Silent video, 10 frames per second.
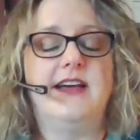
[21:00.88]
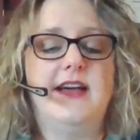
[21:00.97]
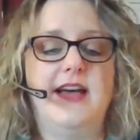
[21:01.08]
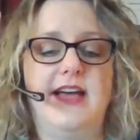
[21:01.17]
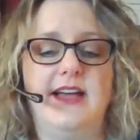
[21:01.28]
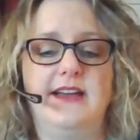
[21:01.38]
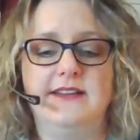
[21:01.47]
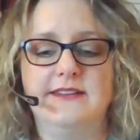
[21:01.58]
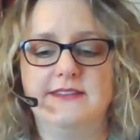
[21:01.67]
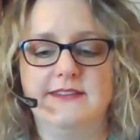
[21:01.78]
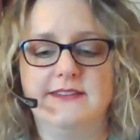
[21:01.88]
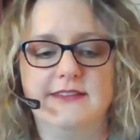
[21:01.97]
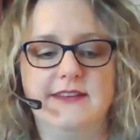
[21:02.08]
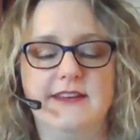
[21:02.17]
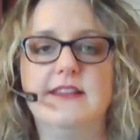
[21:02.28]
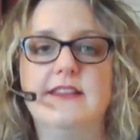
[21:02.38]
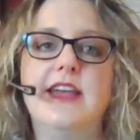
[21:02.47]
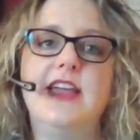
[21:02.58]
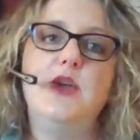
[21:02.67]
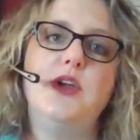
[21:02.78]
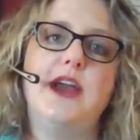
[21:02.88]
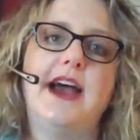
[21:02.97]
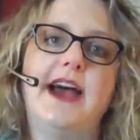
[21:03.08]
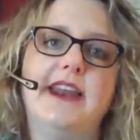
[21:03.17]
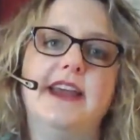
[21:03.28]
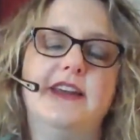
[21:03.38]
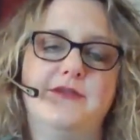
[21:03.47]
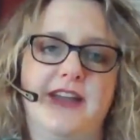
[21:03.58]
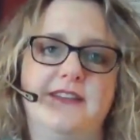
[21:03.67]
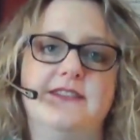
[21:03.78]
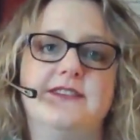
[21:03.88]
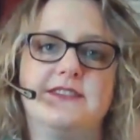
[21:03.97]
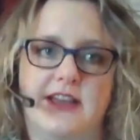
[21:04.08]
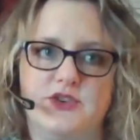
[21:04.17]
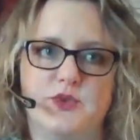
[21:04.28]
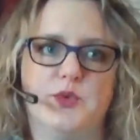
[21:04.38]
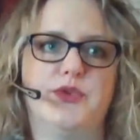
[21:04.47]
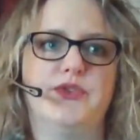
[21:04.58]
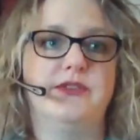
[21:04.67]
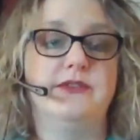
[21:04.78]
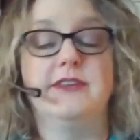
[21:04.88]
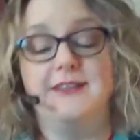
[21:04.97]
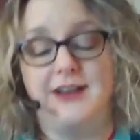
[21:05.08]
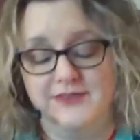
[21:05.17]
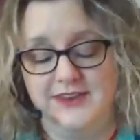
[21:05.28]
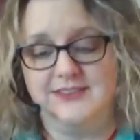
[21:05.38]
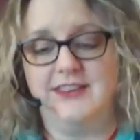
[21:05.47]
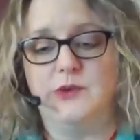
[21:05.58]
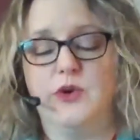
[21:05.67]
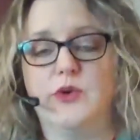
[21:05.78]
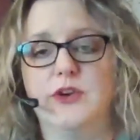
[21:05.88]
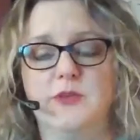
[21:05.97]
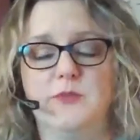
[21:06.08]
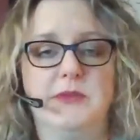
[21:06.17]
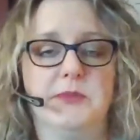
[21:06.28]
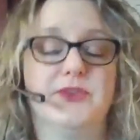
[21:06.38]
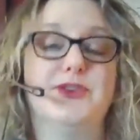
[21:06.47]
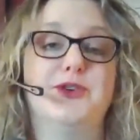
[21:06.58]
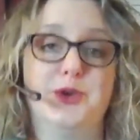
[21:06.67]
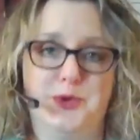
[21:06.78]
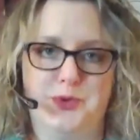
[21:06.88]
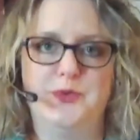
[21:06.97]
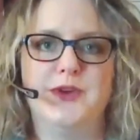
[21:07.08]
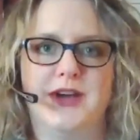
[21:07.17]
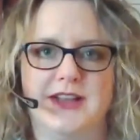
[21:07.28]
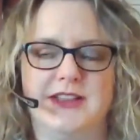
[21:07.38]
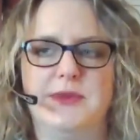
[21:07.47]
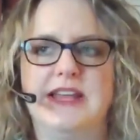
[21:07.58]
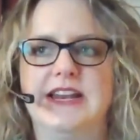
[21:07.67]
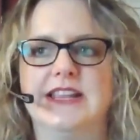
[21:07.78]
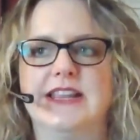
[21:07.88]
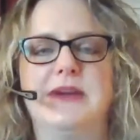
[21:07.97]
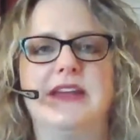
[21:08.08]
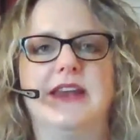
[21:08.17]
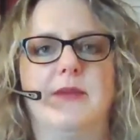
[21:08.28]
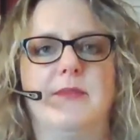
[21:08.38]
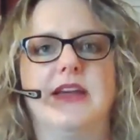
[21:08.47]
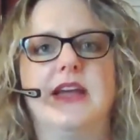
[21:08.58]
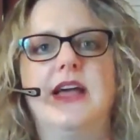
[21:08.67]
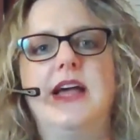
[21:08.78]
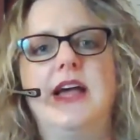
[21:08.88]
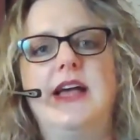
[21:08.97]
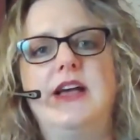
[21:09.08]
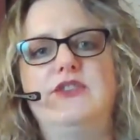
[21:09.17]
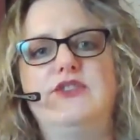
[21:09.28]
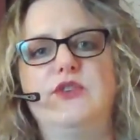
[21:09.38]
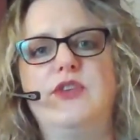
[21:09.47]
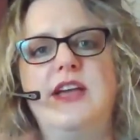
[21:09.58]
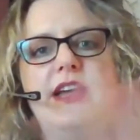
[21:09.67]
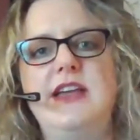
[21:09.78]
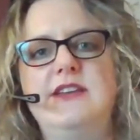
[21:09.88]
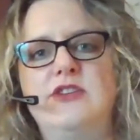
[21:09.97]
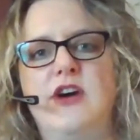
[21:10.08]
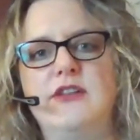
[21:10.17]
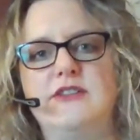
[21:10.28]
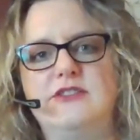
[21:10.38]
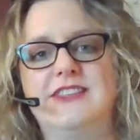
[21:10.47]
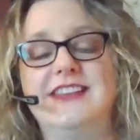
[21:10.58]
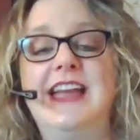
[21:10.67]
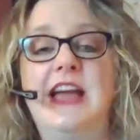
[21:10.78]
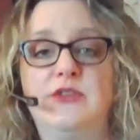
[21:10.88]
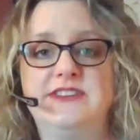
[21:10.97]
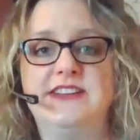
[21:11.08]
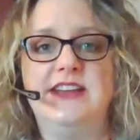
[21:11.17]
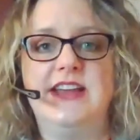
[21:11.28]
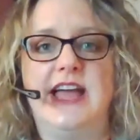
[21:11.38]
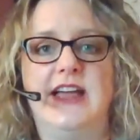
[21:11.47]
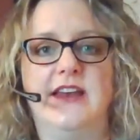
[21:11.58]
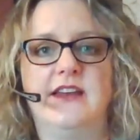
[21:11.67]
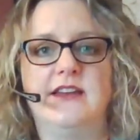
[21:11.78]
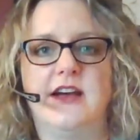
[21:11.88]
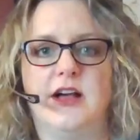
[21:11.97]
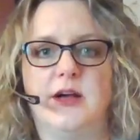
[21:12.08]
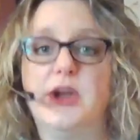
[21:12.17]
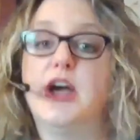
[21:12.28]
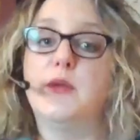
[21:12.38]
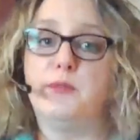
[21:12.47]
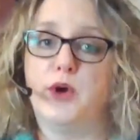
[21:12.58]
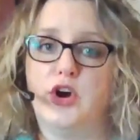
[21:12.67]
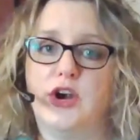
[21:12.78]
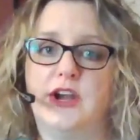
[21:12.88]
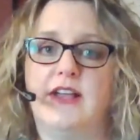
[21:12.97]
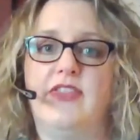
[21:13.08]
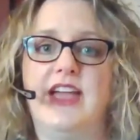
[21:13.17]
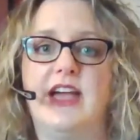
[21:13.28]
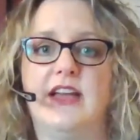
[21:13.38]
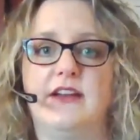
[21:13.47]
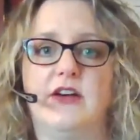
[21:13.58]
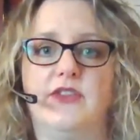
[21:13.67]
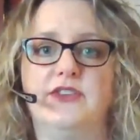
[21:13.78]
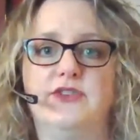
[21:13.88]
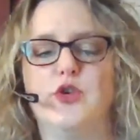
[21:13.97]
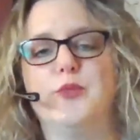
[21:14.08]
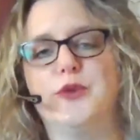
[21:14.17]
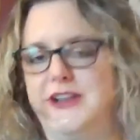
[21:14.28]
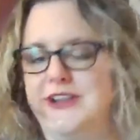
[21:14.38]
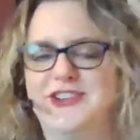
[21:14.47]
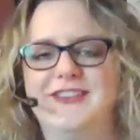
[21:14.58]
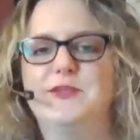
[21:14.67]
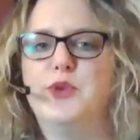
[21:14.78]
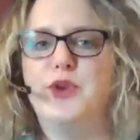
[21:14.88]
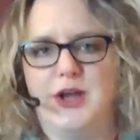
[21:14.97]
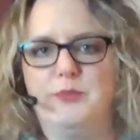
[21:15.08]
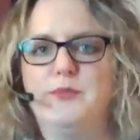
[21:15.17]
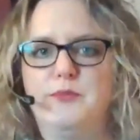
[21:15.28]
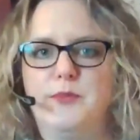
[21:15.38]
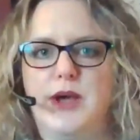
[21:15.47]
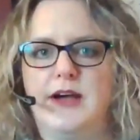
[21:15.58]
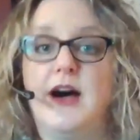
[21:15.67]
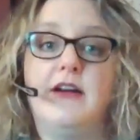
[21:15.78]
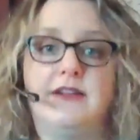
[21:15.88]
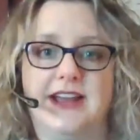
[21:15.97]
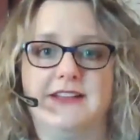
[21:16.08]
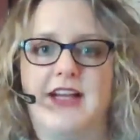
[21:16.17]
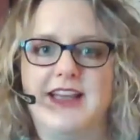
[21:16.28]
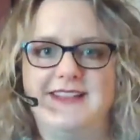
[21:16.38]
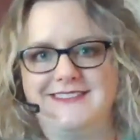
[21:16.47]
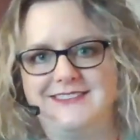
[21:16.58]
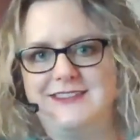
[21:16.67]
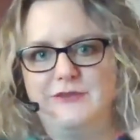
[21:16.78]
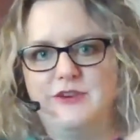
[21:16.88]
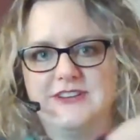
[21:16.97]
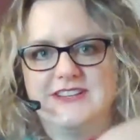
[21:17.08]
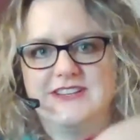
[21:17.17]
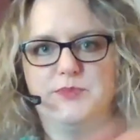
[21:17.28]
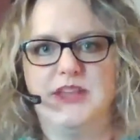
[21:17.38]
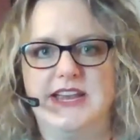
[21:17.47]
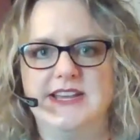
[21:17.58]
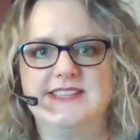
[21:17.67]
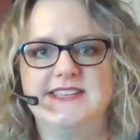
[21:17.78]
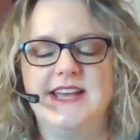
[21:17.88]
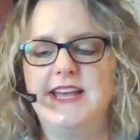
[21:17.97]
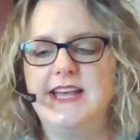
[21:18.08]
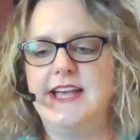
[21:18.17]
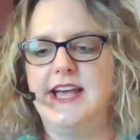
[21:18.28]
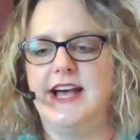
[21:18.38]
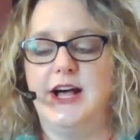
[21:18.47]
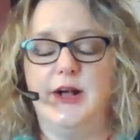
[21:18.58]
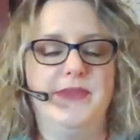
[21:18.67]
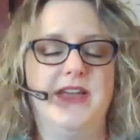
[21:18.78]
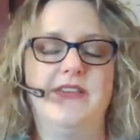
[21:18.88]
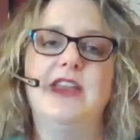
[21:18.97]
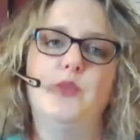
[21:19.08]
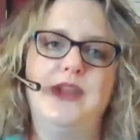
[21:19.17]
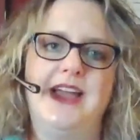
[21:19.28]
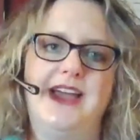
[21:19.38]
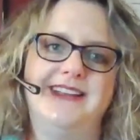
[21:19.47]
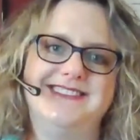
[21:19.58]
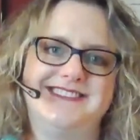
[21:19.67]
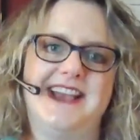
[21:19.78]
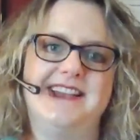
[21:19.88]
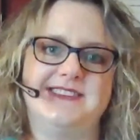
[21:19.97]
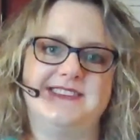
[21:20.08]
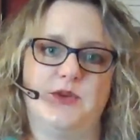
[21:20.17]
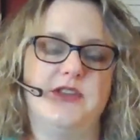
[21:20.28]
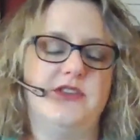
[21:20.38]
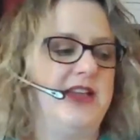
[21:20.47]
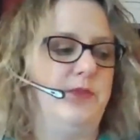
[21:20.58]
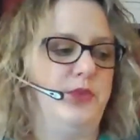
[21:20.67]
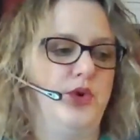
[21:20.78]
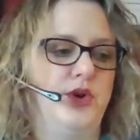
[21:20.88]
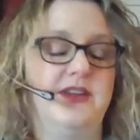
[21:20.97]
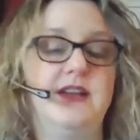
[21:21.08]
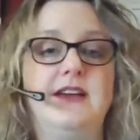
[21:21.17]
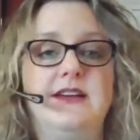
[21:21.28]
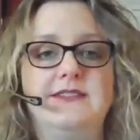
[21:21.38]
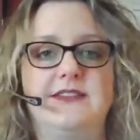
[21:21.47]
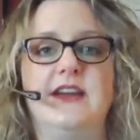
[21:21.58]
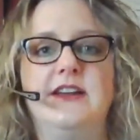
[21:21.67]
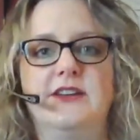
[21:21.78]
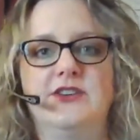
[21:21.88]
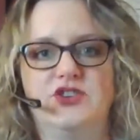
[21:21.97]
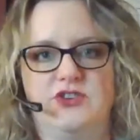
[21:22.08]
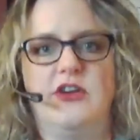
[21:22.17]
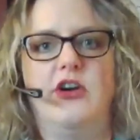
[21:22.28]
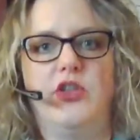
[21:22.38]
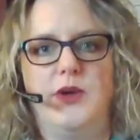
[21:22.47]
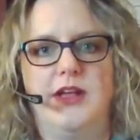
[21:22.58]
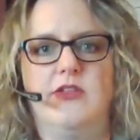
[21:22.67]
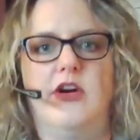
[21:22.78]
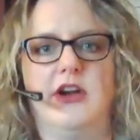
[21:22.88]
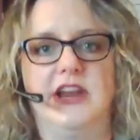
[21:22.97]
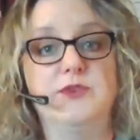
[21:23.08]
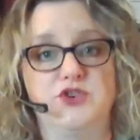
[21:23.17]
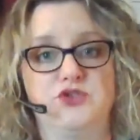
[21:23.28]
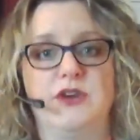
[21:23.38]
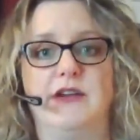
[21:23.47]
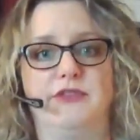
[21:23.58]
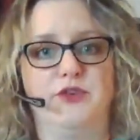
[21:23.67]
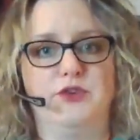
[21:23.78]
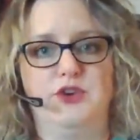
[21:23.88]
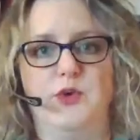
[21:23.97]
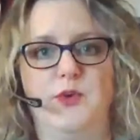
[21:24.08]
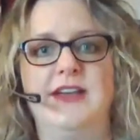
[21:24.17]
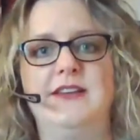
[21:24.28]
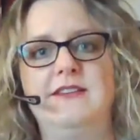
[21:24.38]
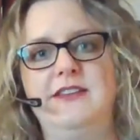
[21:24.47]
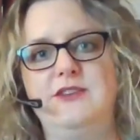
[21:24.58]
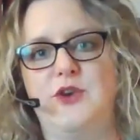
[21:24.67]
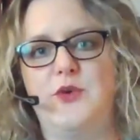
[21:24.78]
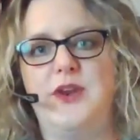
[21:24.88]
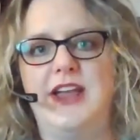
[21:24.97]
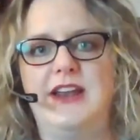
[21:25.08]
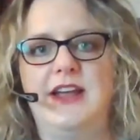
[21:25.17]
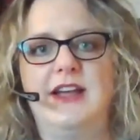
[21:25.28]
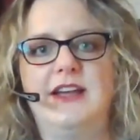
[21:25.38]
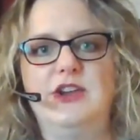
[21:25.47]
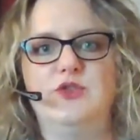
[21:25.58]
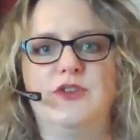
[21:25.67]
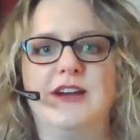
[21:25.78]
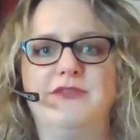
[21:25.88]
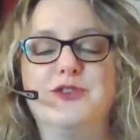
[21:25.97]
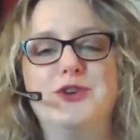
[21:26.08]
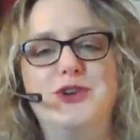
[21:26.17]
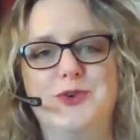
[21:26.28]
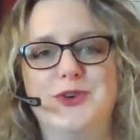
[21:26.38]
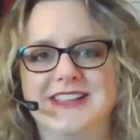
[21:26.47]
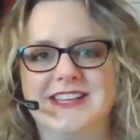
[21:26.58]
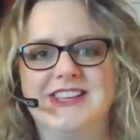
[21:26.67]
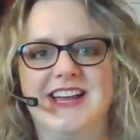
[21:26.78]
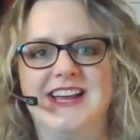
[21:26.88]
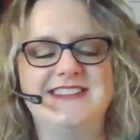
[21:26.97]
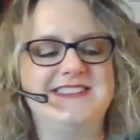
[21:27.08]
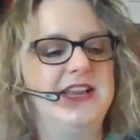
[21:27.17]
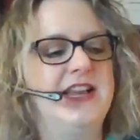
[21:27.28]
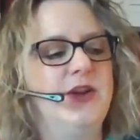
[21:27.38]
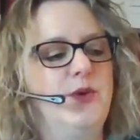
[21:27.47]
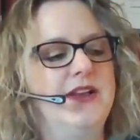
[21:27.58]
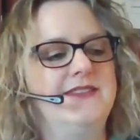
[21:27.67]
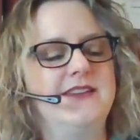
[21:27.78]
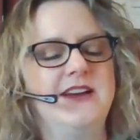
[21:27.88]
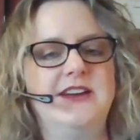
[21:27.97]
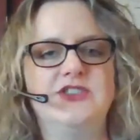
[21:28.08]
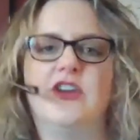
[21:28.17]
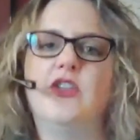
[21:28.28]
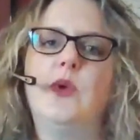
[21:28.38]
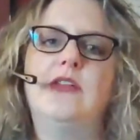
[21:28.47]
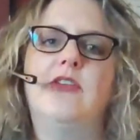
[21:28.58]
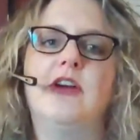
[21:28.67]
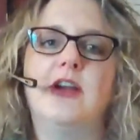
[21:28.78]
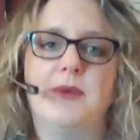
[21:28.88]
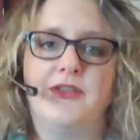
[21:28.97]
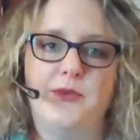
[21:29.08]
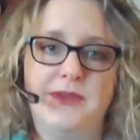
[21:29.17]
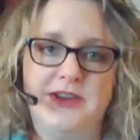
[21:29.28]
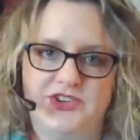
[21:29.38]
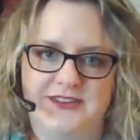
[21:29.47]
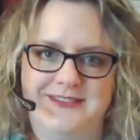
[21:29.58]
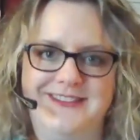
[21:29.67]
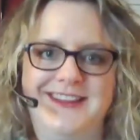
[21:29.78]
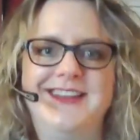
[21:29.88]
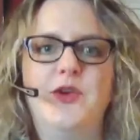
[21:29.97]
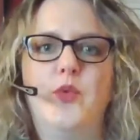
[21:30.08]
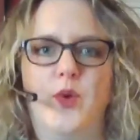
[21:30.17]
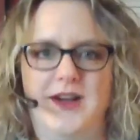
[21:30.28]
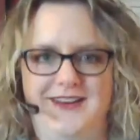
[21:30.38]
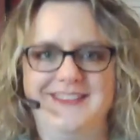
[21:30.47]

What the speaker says: and they had an event scheduled that obviously they weren't going to be able to do at the beginning of the pandemic. So they talked to the county and got a park, and they had all these corporations put up holiday lights, different displays. And then we had it set so that they put signage all the way along. It was a drive-through. You go in, you donate, you drive through, you look at the lights. We had signage all the way along about the mission, what